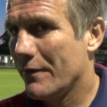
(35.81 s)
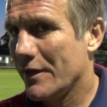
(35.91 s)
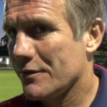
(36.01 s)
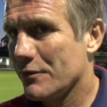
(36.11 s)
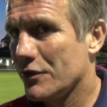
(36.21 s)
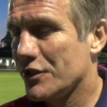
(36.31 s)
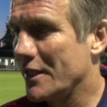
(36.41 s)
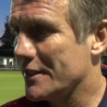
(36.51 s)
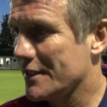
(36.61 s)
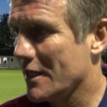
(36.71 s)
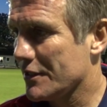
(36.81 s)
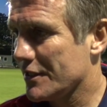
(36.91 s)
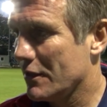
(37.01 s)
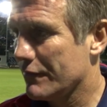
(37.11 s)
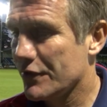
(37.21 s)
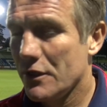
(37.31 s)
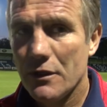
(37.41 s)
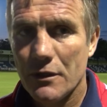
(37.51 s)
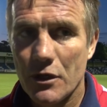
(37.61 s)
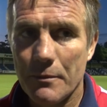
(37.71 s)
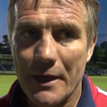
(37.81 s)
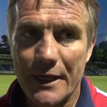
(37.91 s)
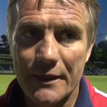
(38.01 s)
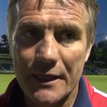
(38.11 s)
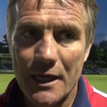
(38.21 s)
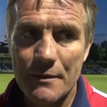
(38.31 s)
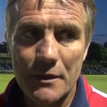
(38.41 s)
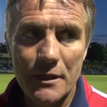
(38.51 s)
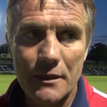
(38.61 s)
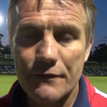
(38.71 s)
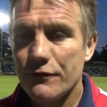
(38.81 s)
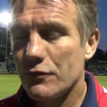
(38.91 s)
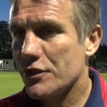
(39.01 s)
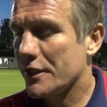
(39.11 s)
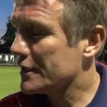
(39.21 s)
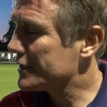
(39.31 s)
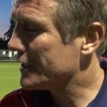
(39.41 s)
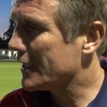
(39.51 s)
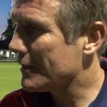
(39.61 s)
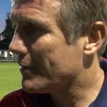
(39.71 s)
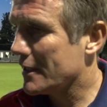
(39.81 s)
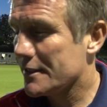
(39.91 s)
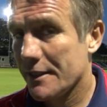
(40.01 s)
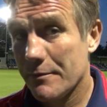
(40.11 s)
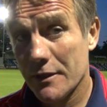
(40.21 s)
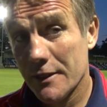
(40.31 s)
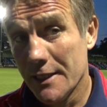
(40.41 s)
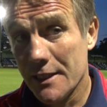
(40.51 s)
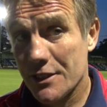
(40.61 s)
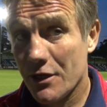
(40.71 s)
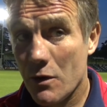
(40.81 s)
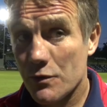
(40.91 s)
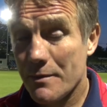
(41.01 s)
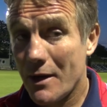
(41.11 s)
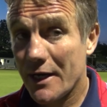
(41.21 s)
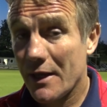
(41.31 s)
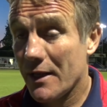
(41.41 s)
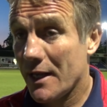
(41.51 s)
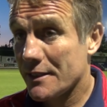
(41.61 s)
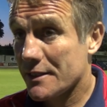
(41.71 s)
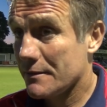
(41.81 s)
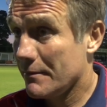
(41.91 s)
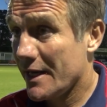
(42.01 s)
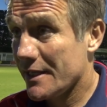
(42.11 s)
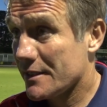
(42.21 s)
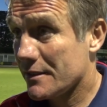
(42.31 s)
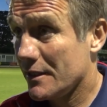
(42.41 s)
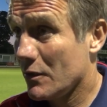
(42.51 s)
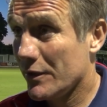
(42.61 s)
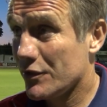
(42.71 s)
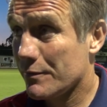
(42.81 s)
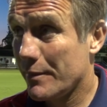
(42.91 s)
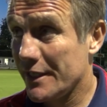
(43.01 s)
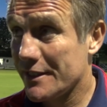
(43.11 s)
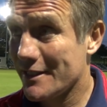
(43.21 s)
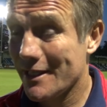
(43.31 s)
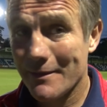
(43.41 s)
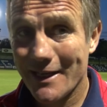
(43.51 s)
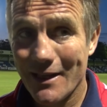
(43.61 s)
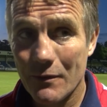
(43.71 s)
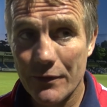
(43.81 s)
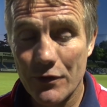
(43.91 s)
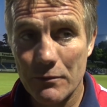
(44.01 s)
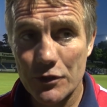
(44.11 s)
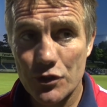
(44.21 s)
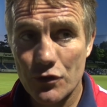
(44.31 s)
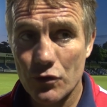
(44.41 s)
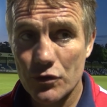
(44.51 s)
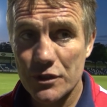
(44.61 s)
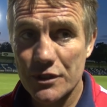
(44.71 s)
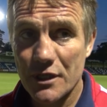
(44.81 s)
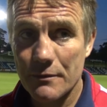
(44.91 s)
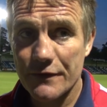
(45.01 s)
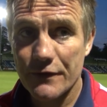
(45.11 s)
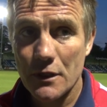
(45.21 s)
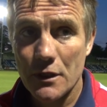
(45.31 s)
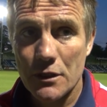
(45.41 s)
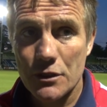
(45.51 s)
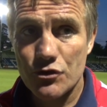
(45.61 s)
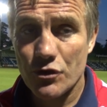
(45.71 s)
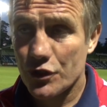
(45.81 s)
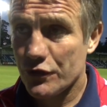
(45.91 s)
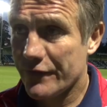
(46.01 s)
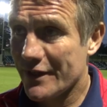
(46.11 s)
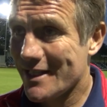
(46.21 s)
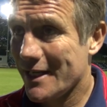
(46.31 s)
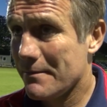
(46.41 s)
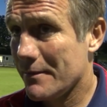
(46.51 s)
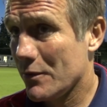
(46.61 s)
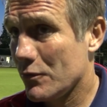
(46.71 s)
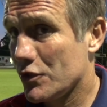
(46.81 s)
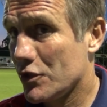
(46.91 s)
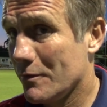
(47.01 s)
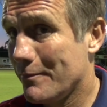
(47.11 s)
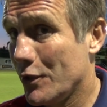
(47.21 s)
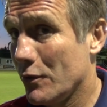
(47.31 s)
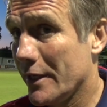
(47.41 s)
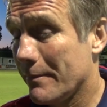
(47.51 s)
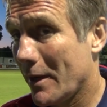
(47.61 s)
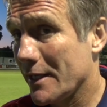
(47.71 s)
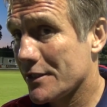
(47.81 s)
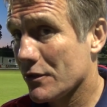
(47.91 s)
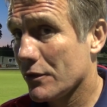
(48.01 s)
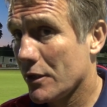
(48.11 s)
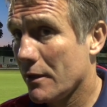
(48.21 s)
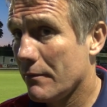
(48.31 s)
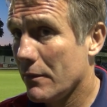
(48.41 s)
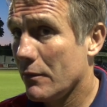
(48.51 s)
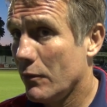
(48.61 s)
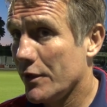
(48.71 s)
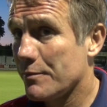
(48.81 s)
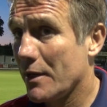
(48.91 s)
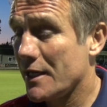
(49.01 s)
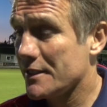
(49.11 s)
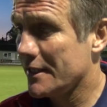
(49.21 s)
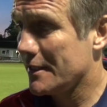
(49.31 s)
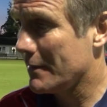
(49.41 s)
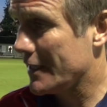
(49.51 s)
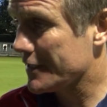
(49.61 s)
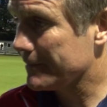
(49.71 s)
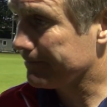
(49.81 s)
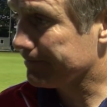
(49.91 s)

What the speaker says: We had some good chances ourselves, got back in the game, and then unfortunately conceded a late penalty. But tonight was about getting the lads minutes. You know, we just pieced the team together with not much thought in terms of structure of the team. It was purely based on which players needed minutes.